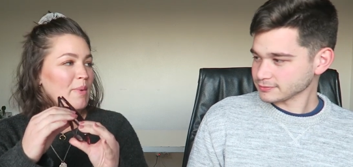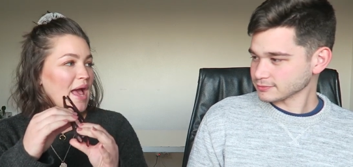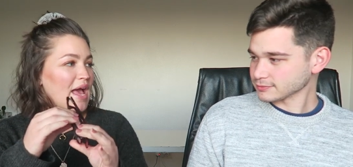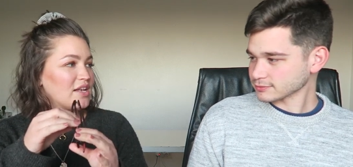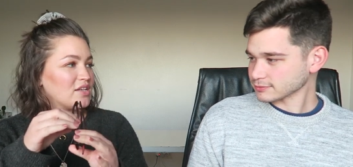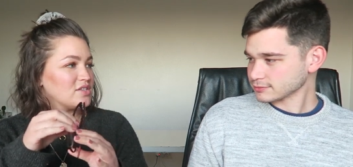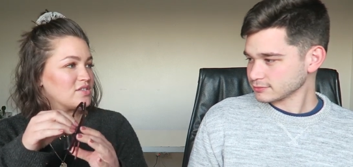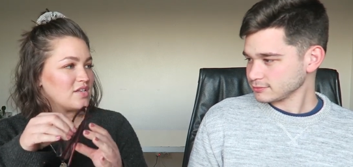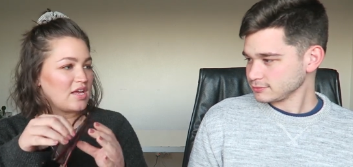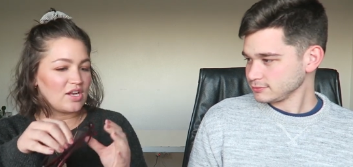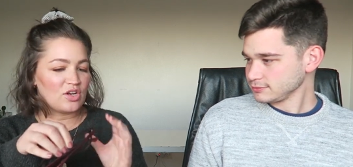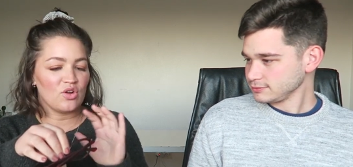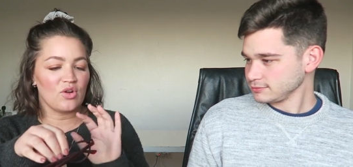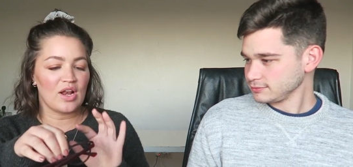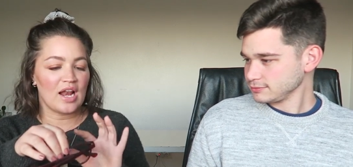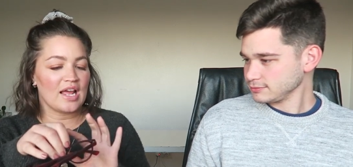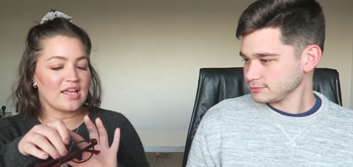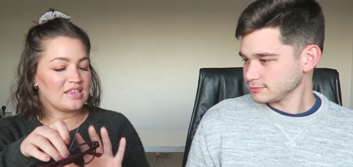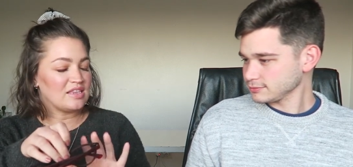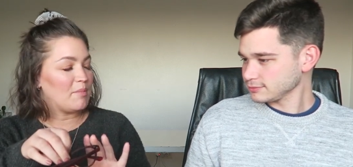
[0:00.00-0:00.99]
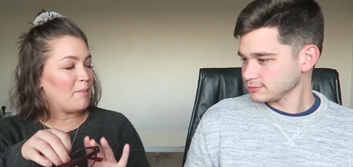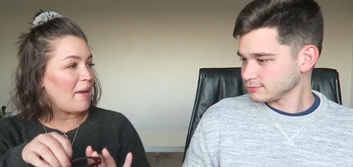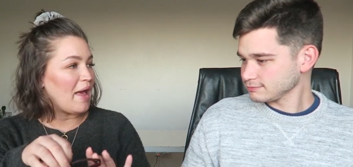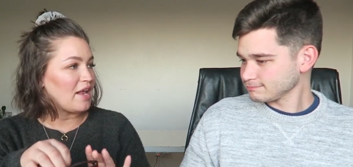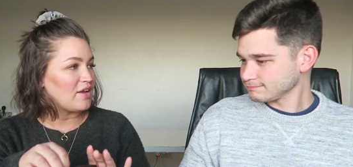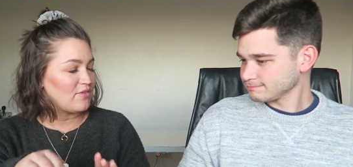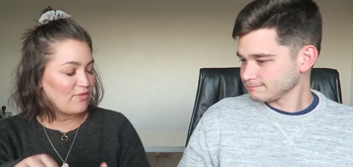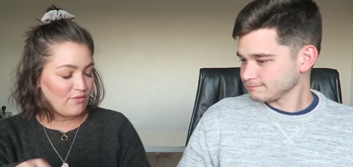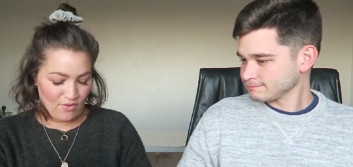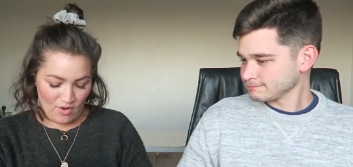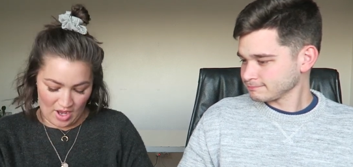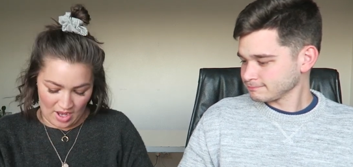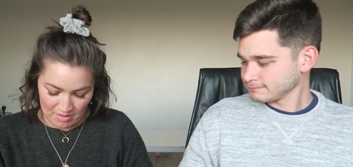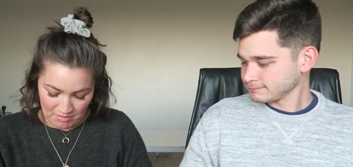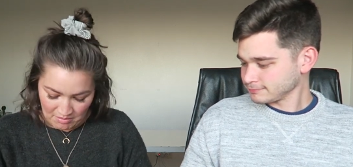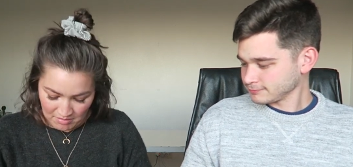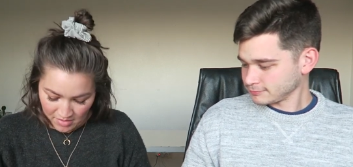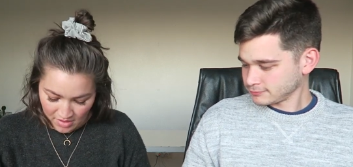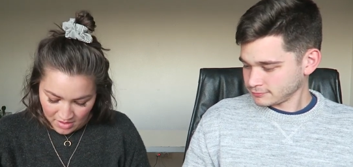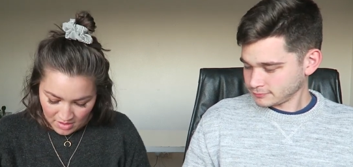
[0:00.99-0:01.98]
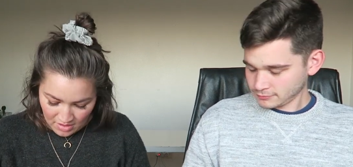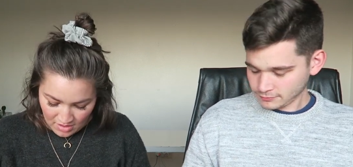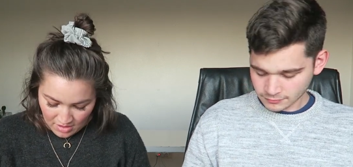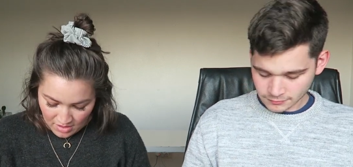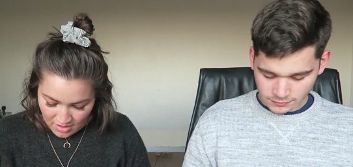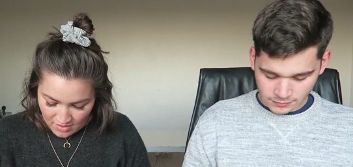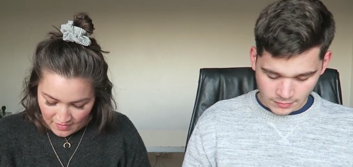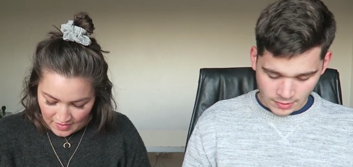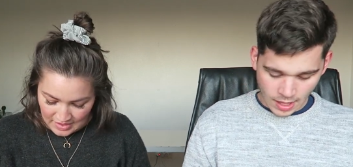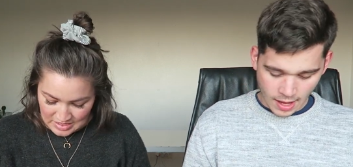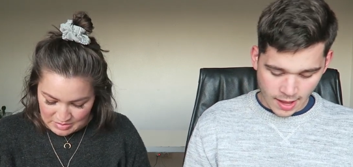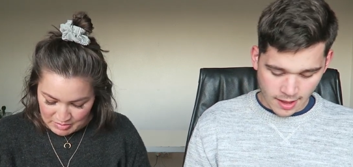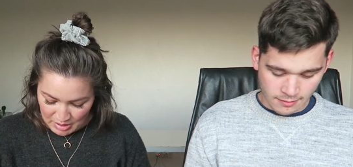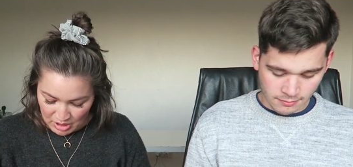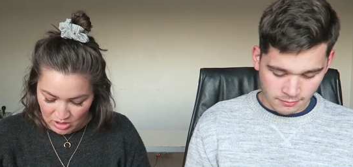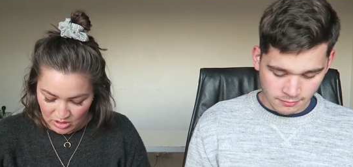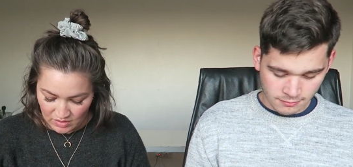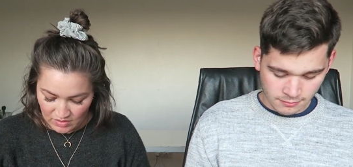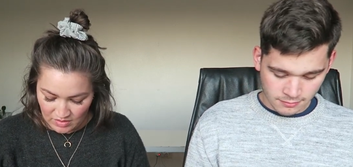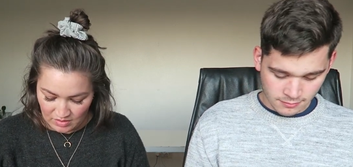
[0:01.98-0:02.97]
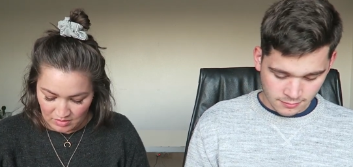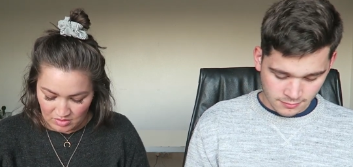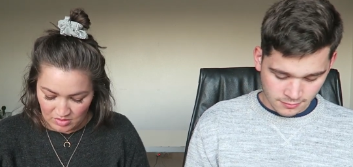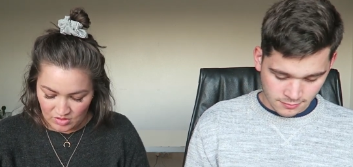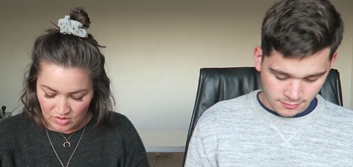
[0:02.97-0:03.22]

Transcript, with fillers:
Speaker 1: matte. I don't like the matte frame. That's okay. my only thing